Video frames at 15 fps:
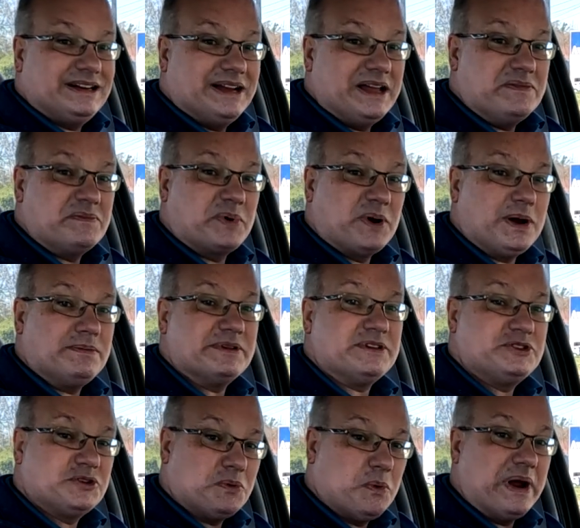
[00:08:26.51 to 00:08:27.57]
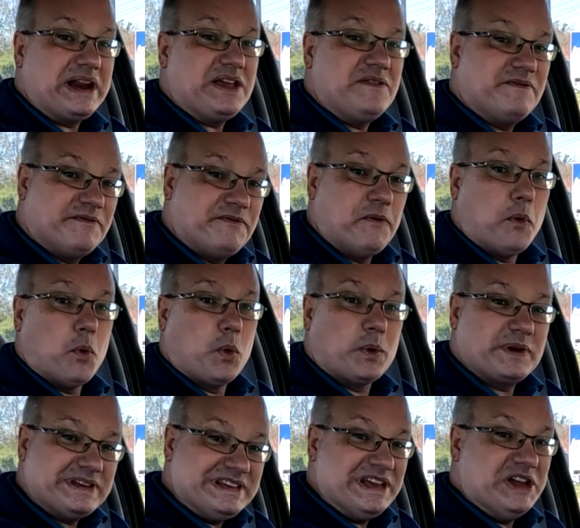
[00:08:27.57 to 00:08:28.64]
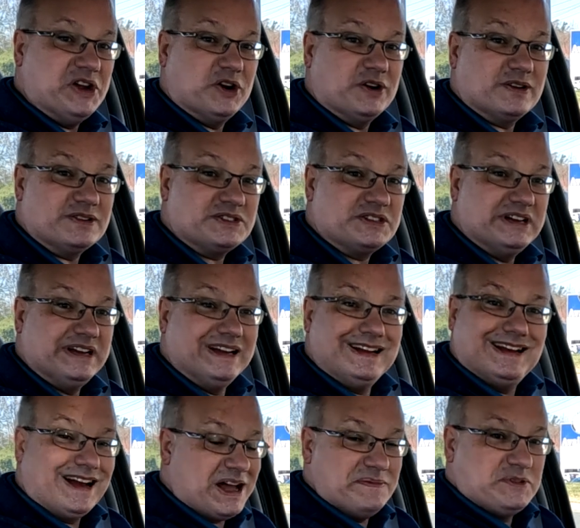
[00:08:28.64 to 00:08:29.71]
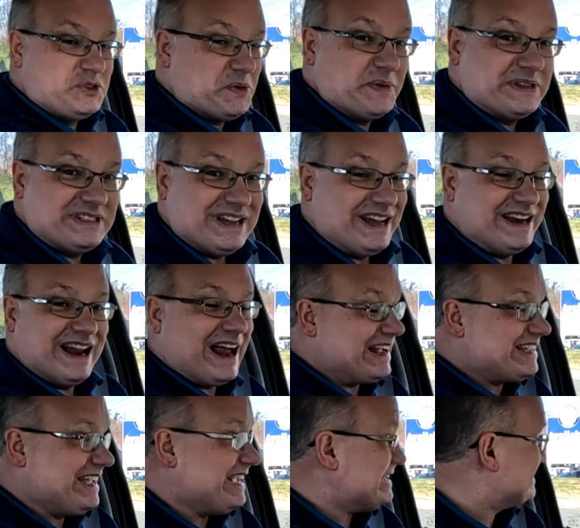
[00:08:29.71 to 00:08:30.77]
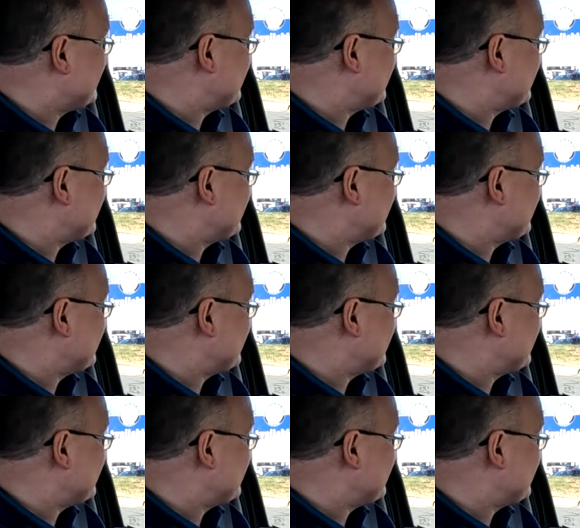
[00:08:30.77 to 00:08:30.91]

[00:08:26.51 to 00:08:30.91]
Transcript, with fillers: in probably 24 years. I'm so excited, I can't